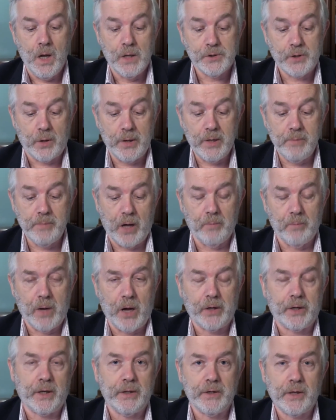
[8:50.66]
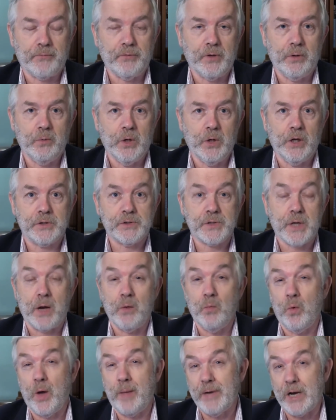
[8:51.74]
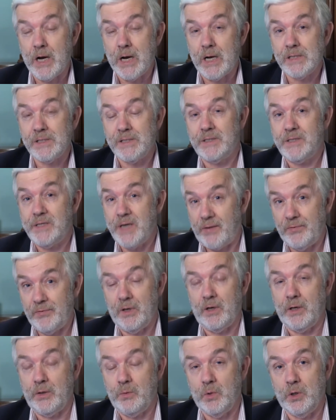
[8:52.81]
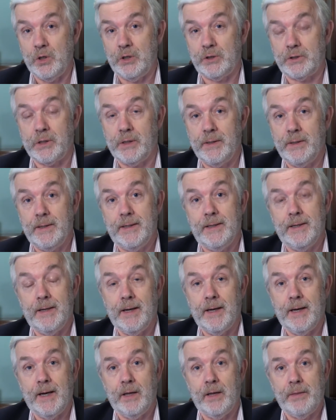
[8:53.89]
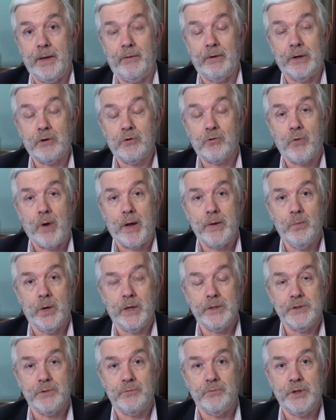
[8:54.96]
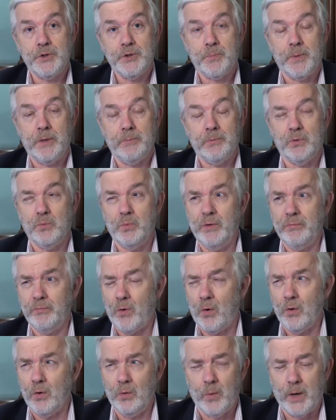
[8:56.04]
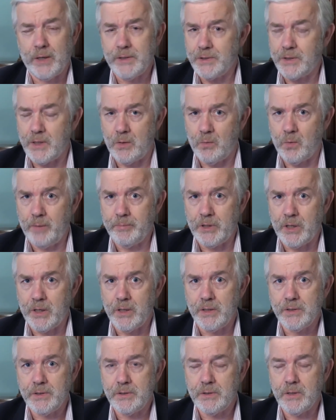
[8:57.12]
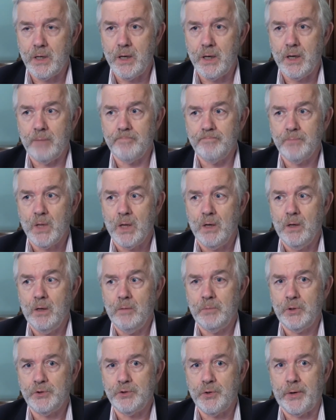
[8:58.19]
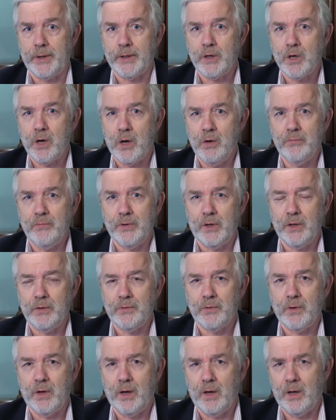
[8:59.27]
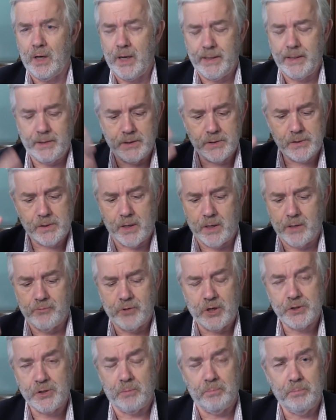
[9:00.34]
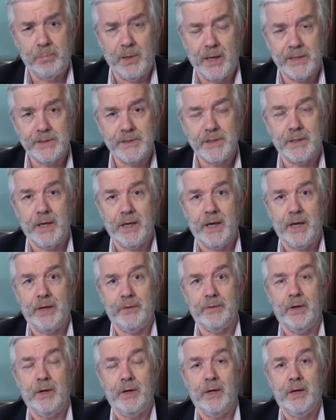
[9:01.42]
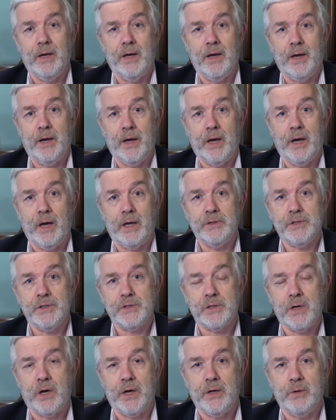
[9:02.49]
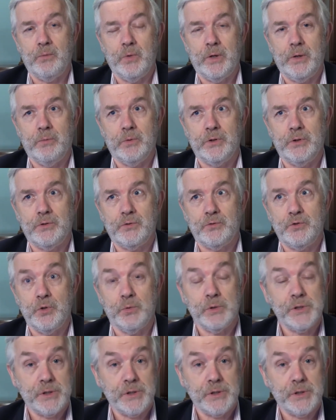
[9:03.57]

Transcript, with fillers: So email marketing definitely works, and webinars definitely work. Uh, they're a great way to reach people. We've always done webinars, um, but during COVID, uh, I had this kind of rush of blood to the head uh, and decided we would do a